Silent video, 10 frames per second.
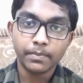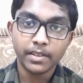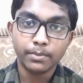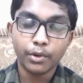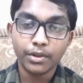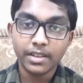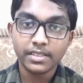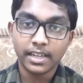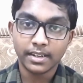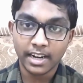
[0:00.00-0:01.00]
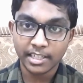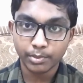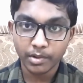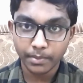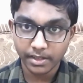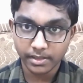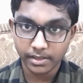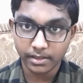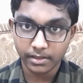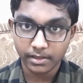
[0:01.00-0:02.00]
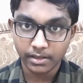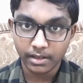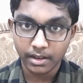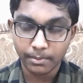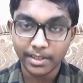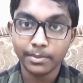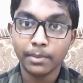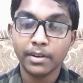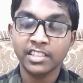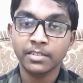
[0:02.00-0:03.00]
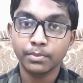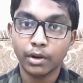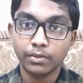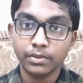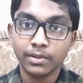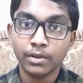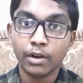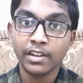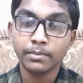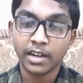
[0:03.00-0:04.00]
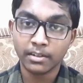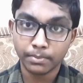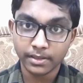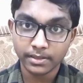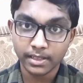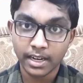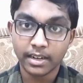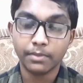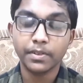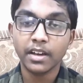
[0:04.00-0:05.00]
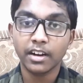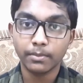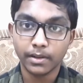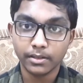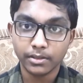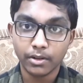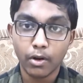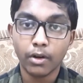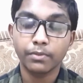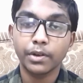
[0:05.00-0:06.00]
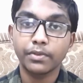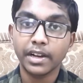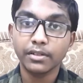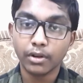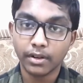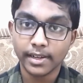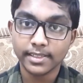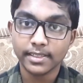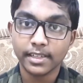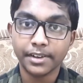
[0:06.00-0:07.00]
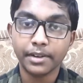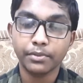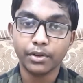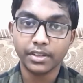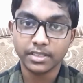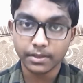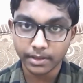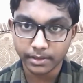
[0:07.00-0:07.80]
the police and transport minister by the membership of Govind Palpant and Rafi Ahmad on 15th August 1947.